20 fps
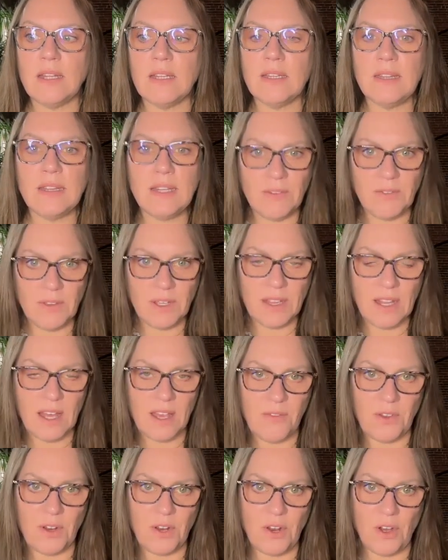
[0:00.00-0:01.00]
living
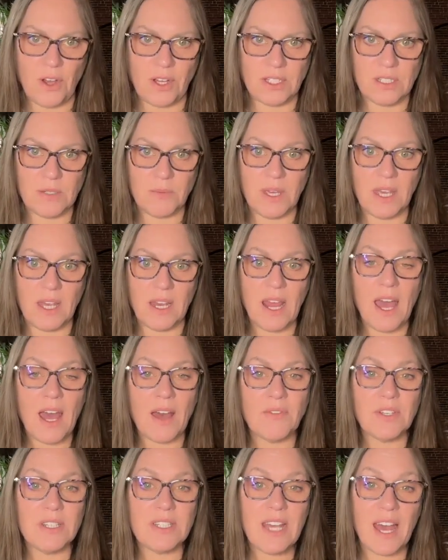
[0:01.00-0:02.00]
life in an ostomy and
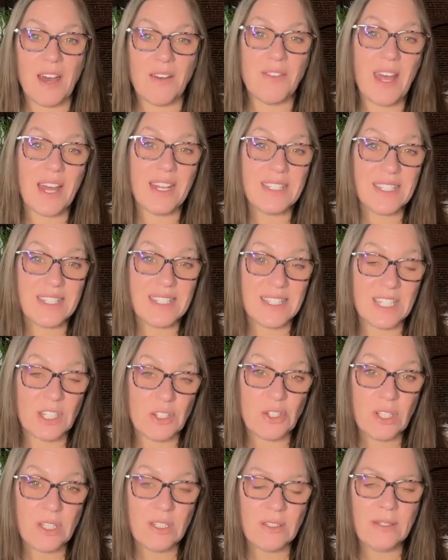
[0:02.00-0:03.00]
having to have that
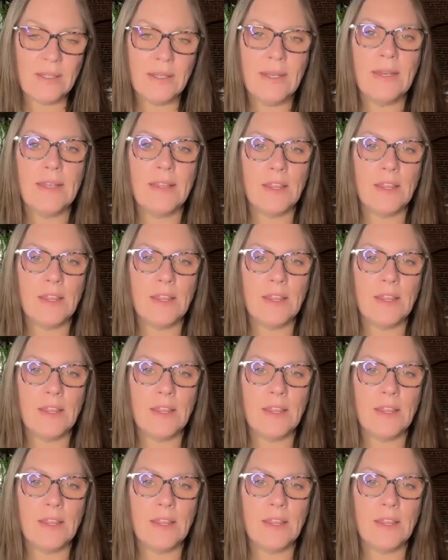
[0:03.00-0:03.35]
decision,